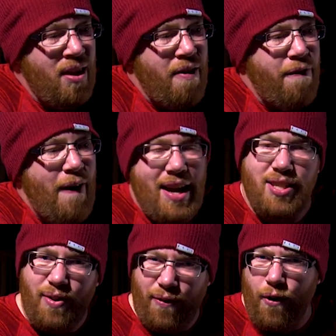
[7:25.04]

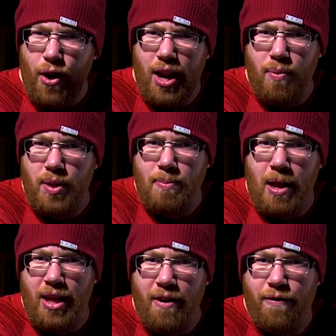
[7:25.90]
fast-footed with
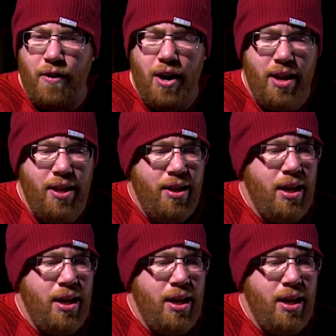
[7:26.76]
my left foot.